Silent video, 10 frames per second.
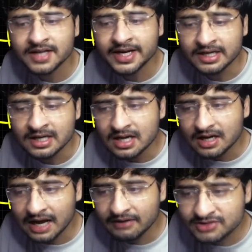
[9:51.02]
right?
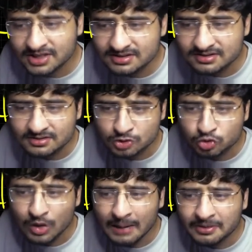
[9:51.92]
I have just
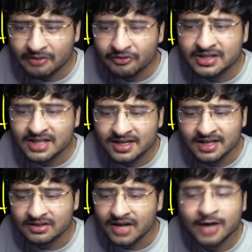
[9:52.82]
swapped the width and
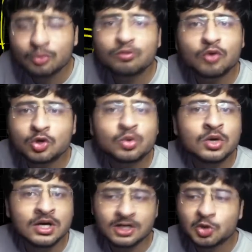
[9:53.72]
length. I don't want
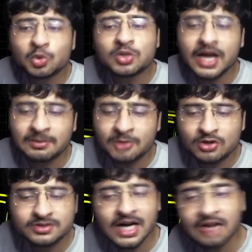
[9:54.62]
to do that
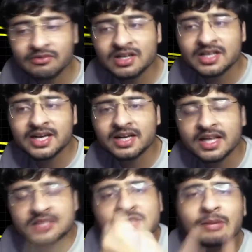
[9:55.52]
because that will create
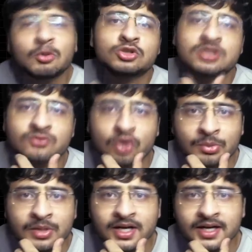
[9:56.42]
extra boxes
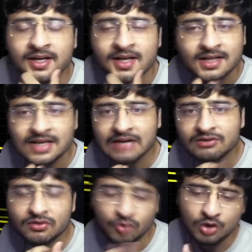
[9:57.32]
for me, right? That
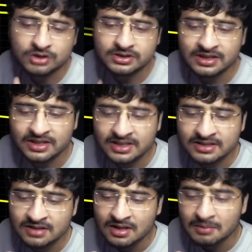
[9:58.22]
will of course
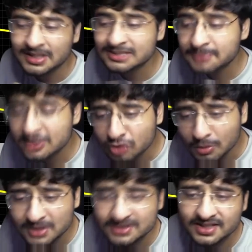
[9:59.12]
increase my space
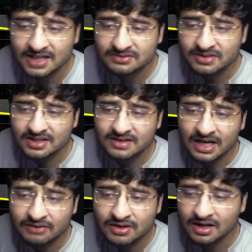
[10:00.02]
complexity as well, and
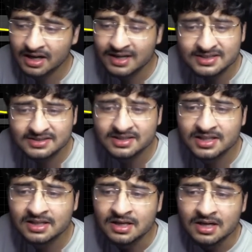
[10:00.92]
that will
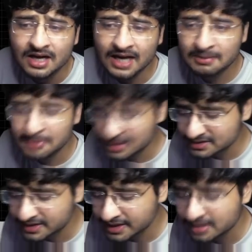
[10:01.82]
unnecessarily, I'll be
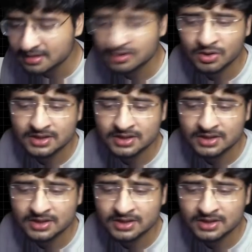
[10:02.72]
considering, you